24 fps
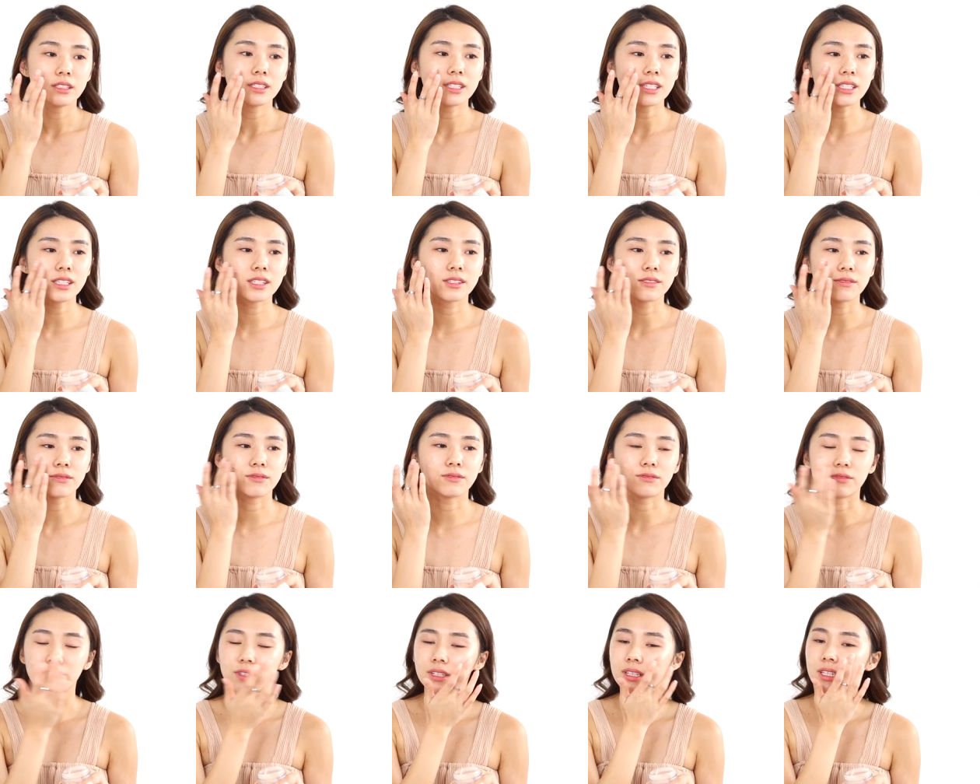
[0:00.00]
just
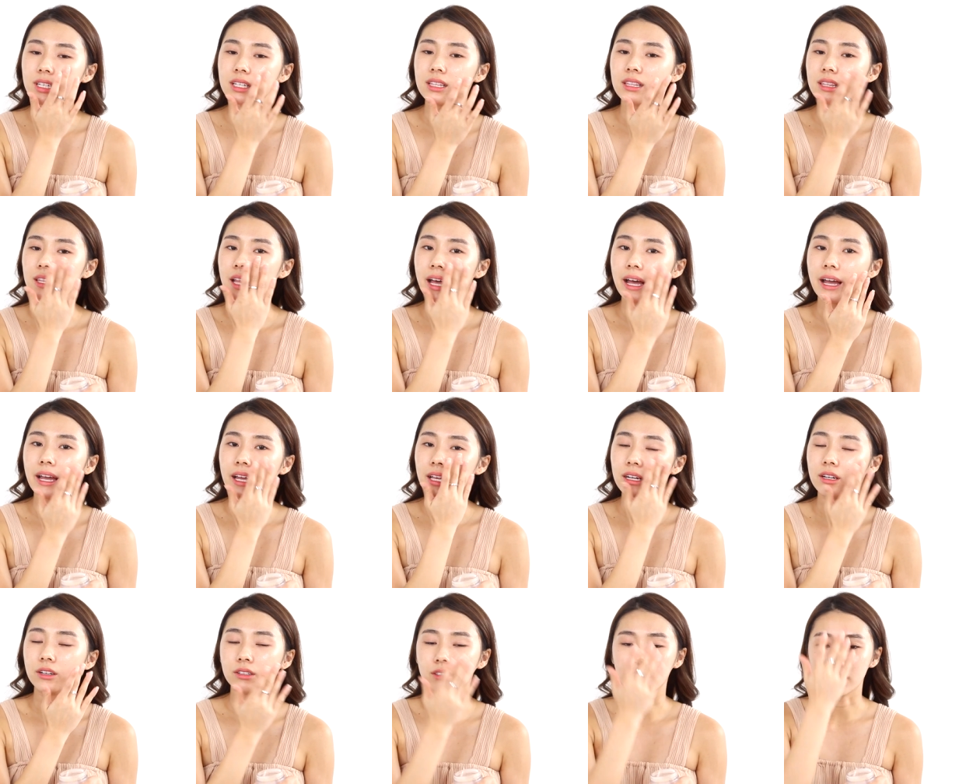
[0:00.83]
really
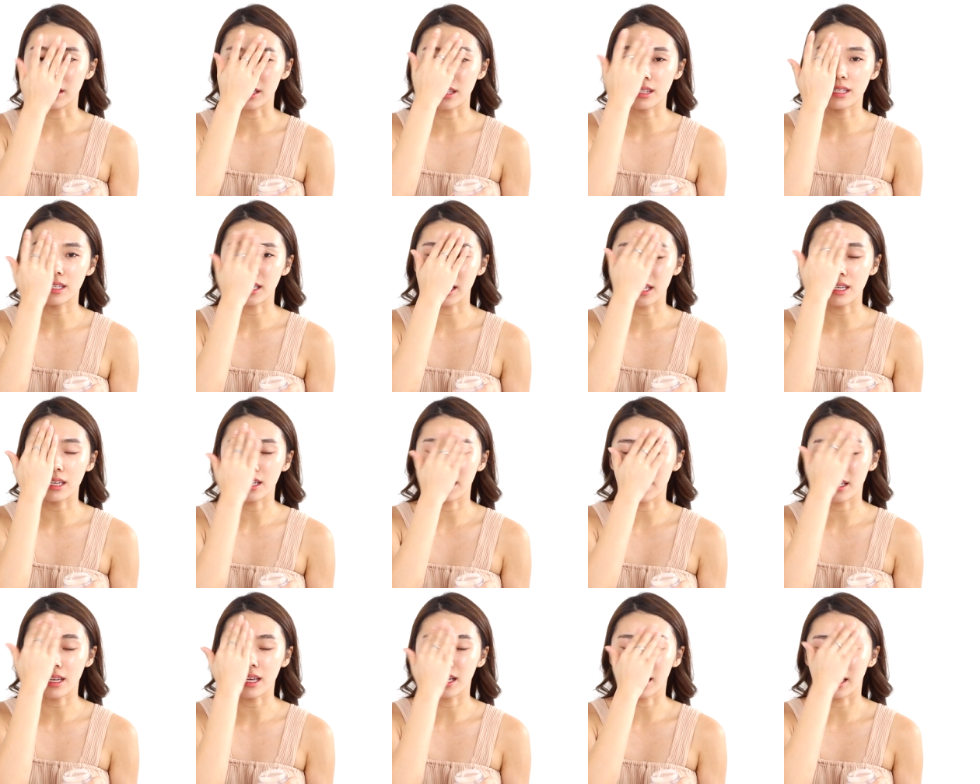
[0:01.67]
light on the
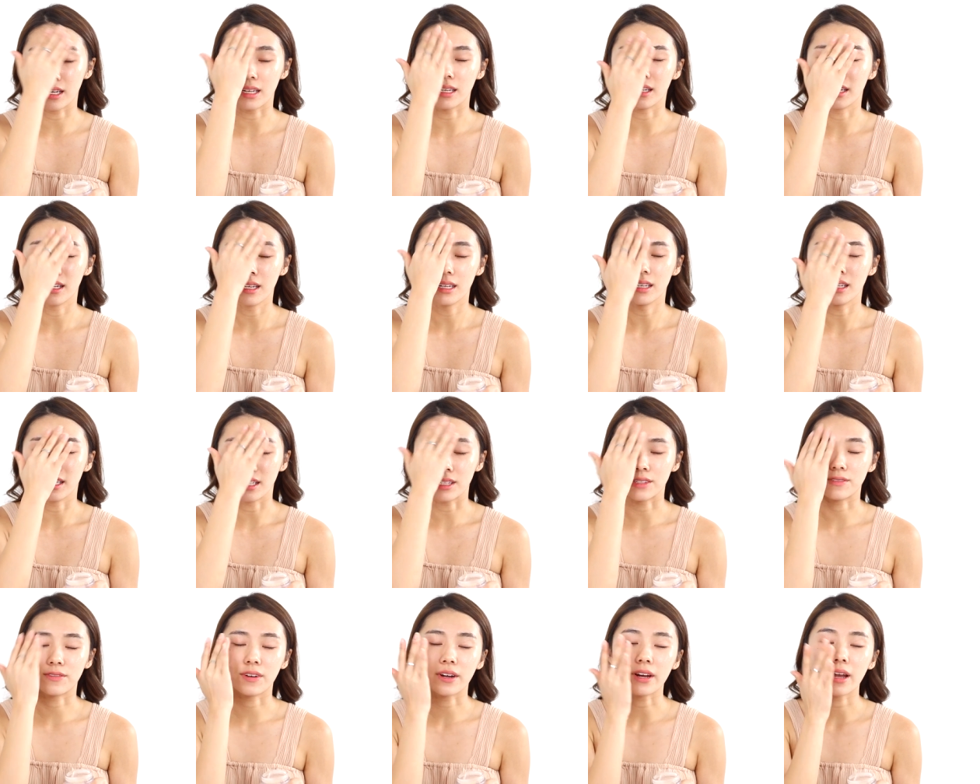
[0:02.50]
skin and
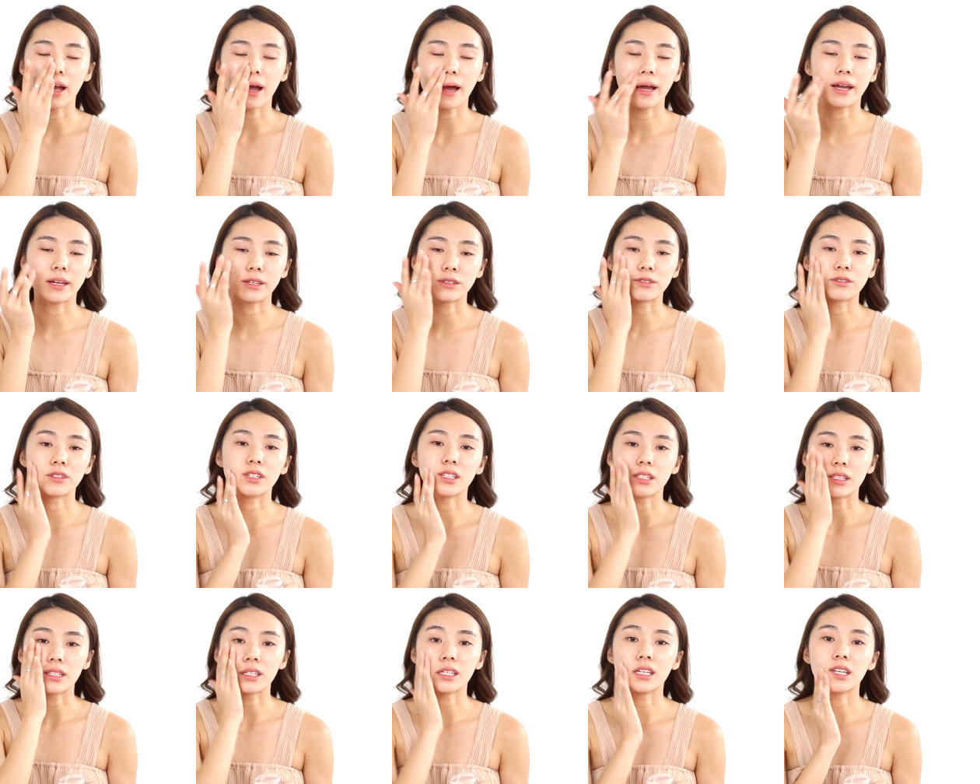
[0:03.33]
it's very
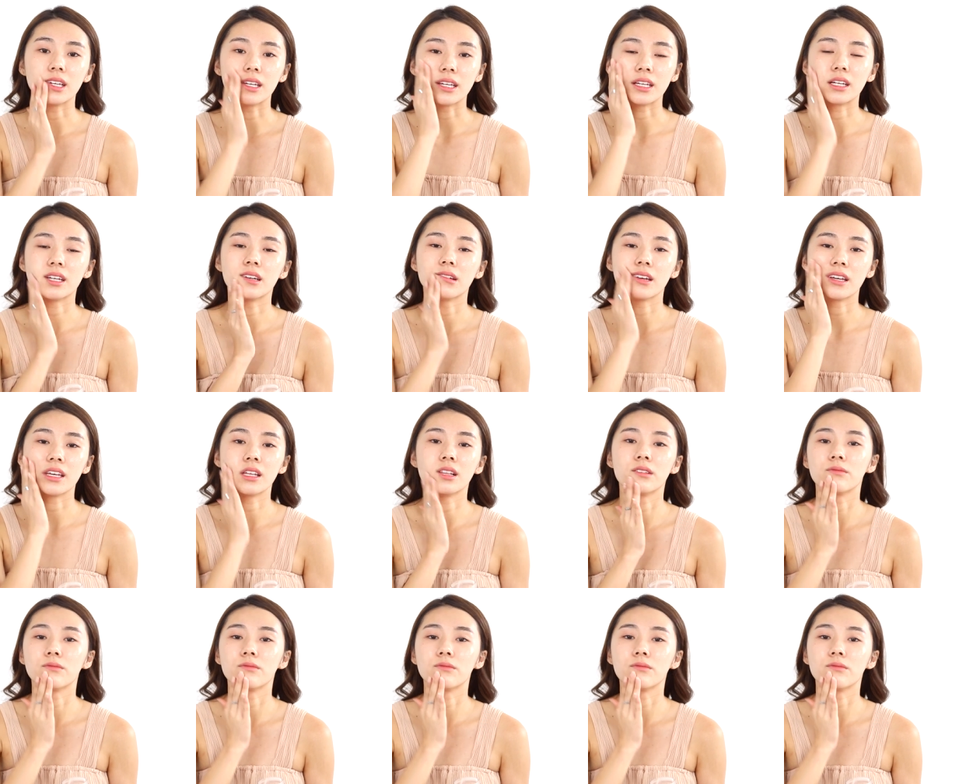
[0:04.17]
hydrating.